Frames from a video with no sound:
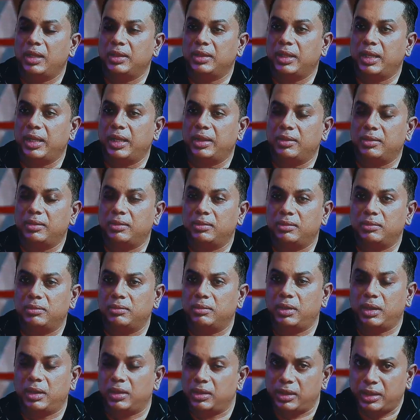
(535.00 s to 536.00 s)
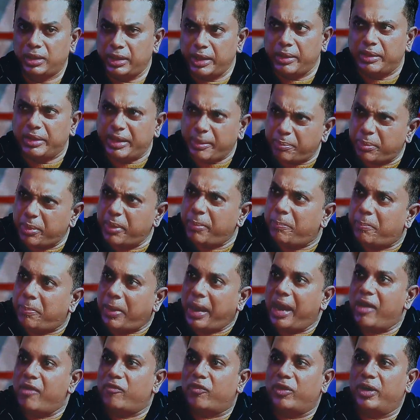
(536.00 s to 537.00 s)
And then they
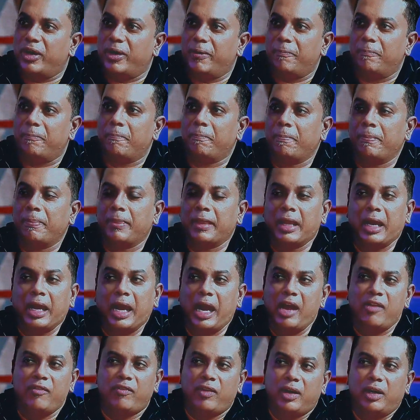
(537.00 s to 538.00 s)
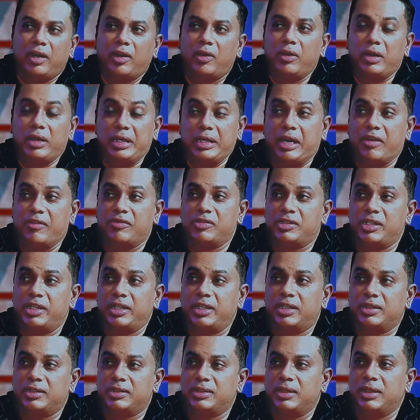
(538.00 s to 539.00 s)
prepare for it. I've hung around enough
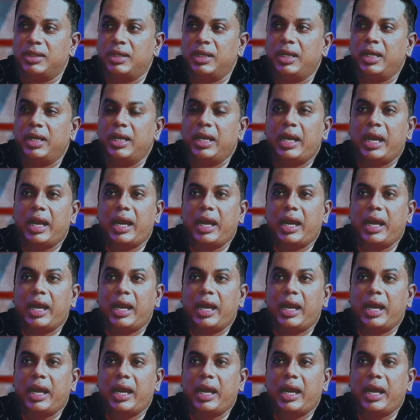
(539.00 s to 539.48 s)
singers,